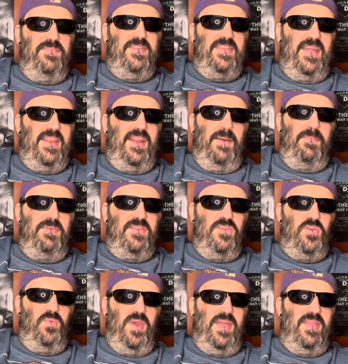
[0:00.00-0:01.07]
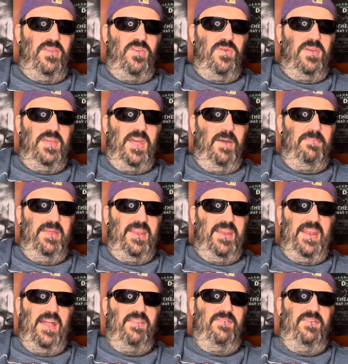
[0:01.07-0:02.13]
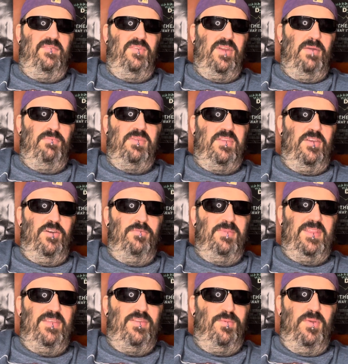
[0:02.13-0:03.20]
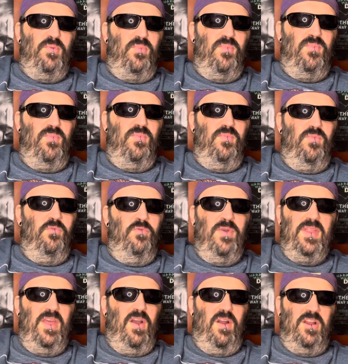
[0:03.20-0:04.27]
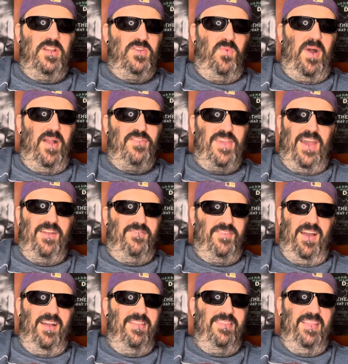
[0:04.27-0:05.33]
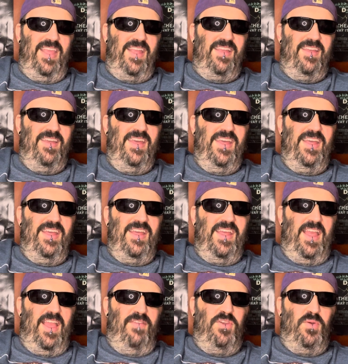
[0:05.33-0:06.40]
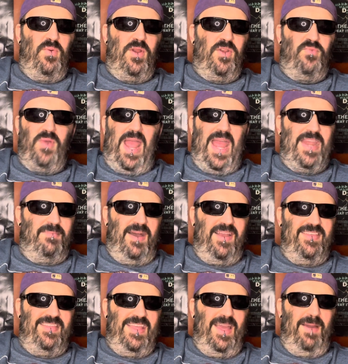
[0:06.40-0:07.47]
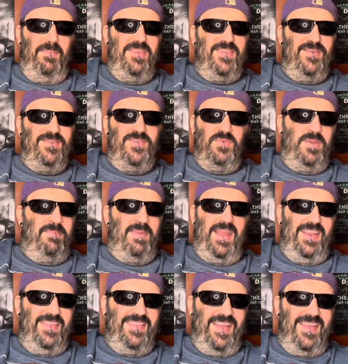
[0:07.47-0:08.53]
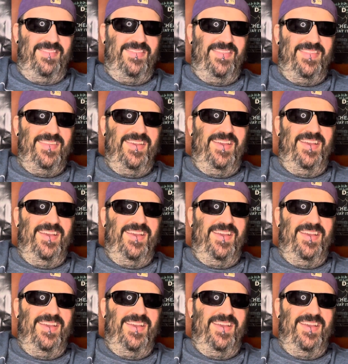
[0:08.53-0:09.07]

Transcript: set it up in such a way that you can come in and out of every episode, but this would be really hard to watch out of con like if you were to randomize the episodes it wouldn't make any sense.